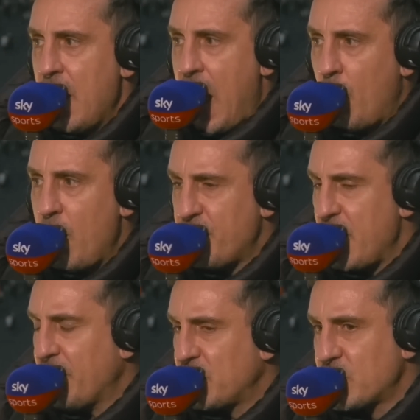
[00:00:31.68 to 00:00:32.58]
However,
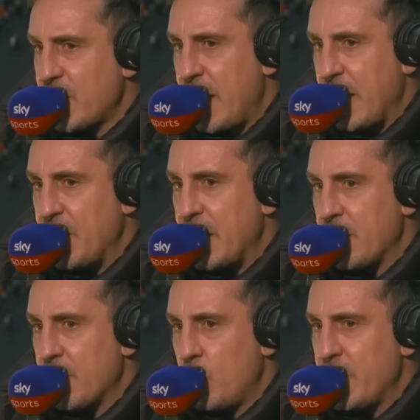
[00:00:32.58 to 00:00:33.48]
I have to say that
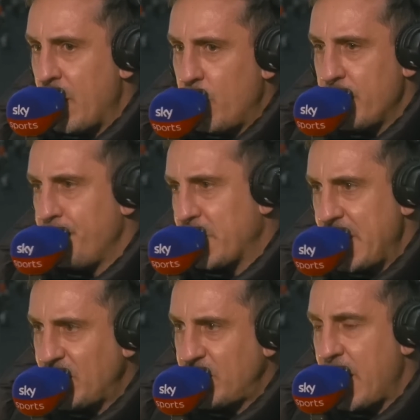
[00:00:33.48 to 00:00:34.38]

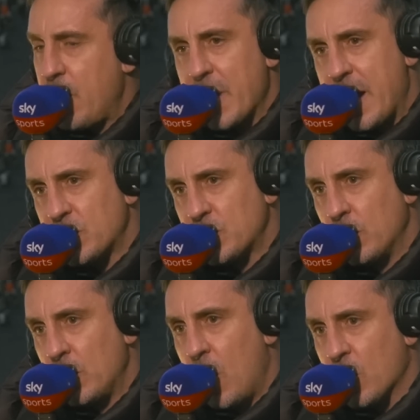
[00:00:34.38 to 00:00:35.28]
when
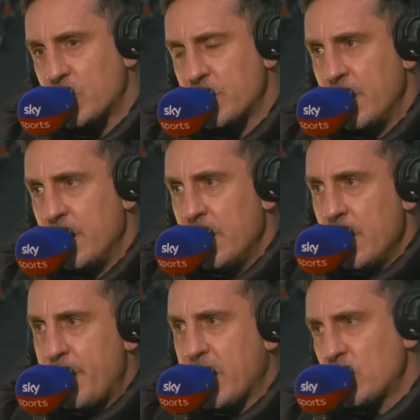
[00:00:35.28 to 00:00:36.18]
Arsenal lost,
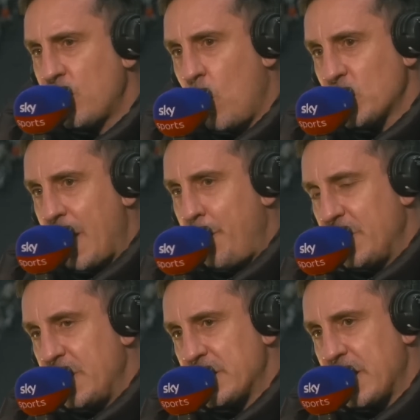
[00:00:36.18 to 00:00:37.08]
because of what's
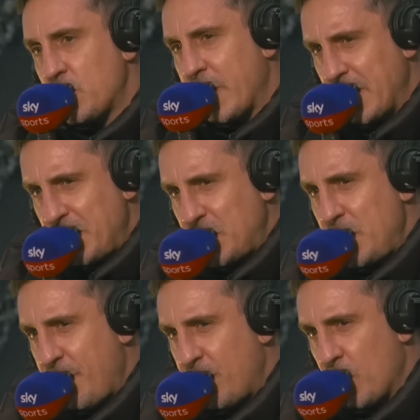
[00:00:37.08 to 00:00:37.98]
happened in this last week, I said this to
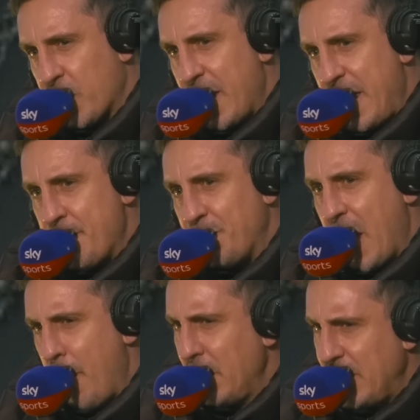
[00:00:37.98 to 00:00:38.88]
you before the game.
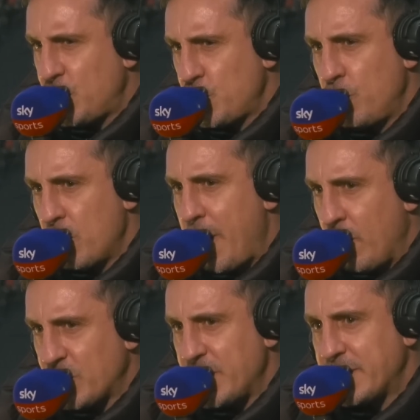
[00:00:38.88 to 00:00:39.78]
I'm less sure
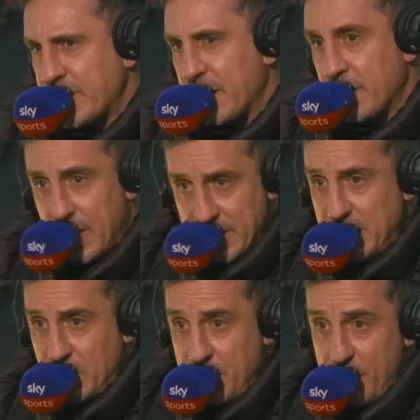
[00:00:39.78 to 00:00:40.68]
about City.
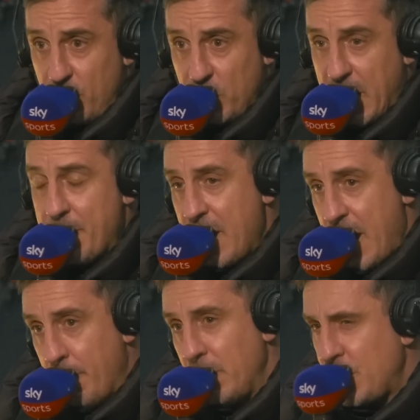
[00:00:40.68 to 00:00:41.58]

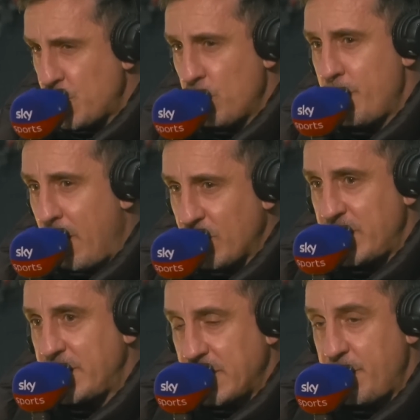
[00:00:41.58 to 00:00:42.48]
I'm less sure about
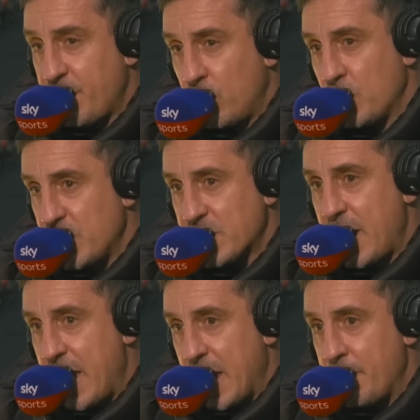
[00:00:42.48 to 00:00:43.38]
City before this
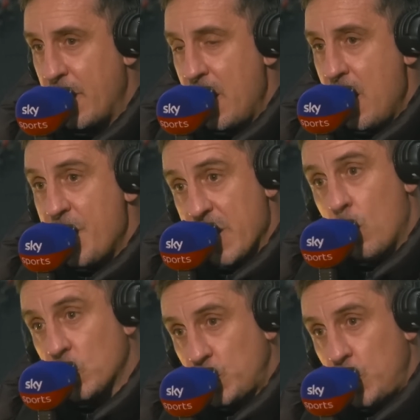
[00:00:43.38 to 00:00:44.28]
game than I
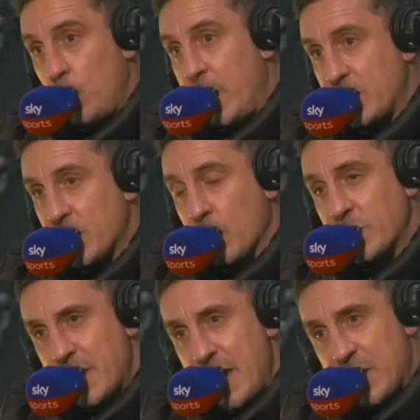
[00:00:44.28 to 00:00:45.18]
was 2 weeks ago. And
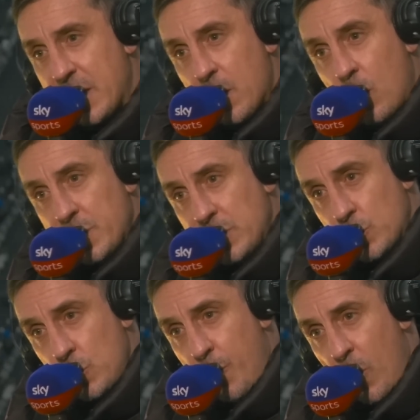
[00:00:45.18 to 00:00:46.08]
today they can go within
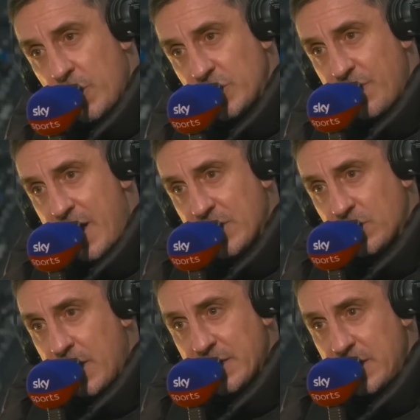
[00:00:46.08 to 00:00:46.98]
2 points of
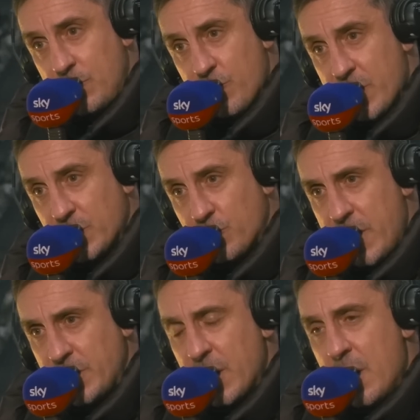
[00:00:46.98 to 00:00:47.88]
Arsenal. That seems really
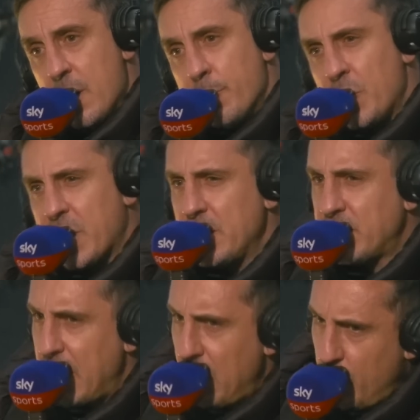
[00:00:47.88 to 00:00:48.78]
strange. But the
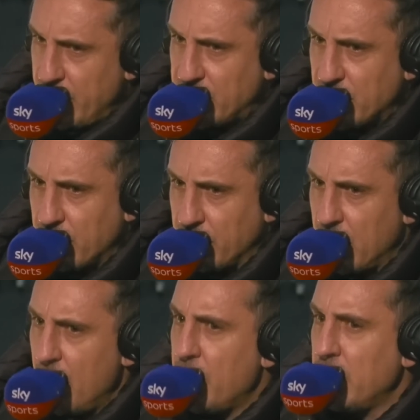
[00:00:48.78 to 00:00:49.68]
Cancelo incident,
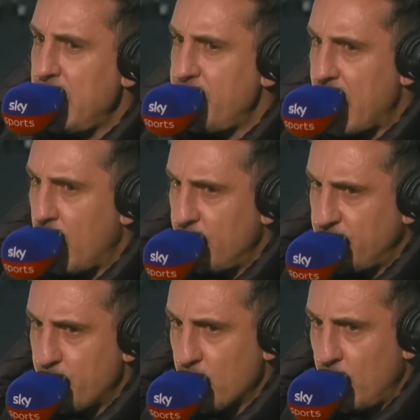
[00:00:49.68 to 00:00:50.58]
the leaving out of
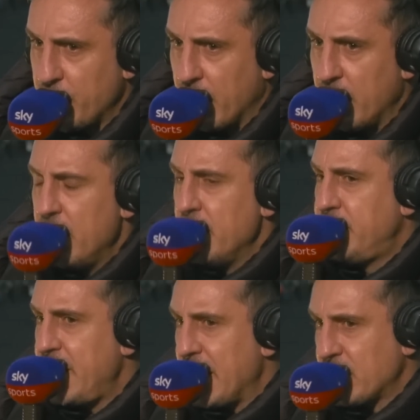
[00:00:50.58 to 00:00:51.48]
De Bruyne,
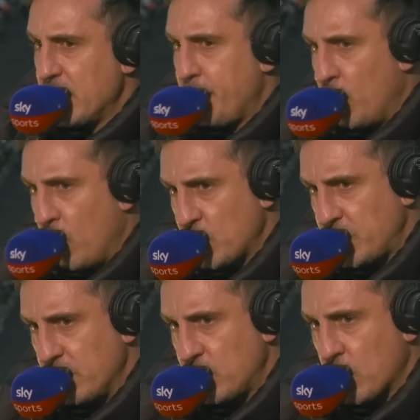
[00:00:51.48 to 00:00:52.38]
Diaz and Laporte
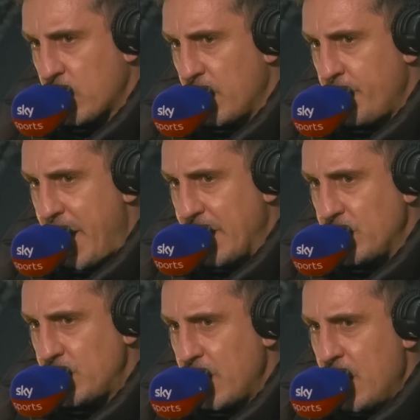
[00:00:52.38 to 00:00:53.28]
still stuck on the
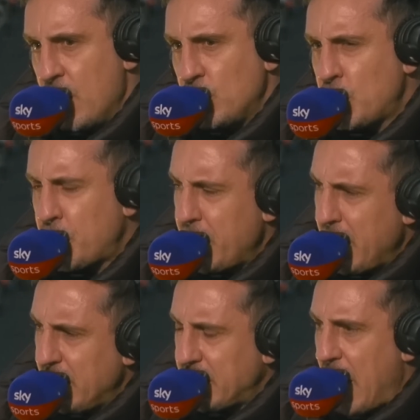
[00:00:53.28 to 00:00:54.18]
bench, just
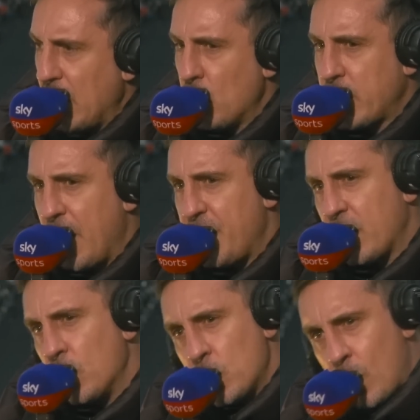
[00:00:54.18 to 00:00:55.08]
things that I look at and
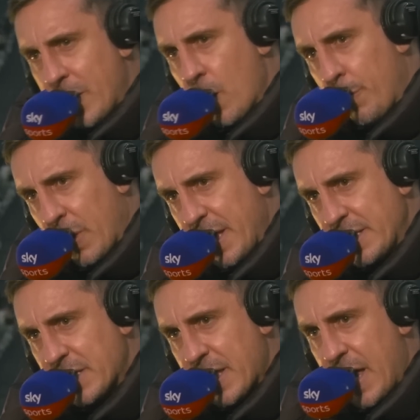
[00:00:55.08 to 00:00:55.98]
think Gundogan not playing
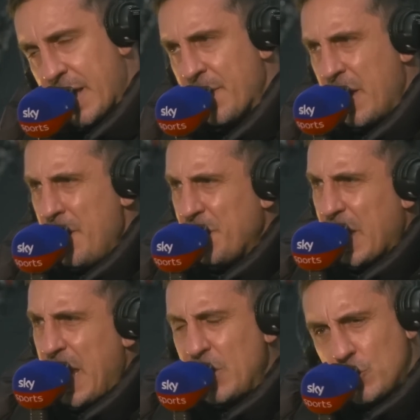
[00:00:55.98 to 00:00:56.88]
today.
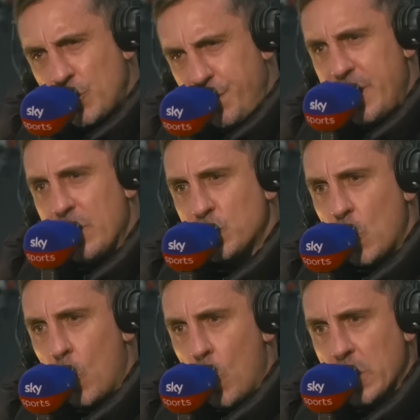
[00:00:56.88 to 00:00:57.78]
It just feels
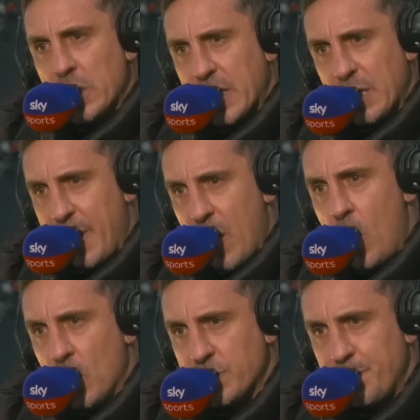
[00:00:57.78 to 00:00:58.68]
all a little bit
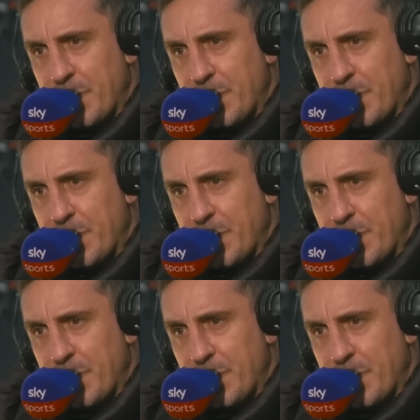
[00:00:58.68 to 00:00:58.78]
odd.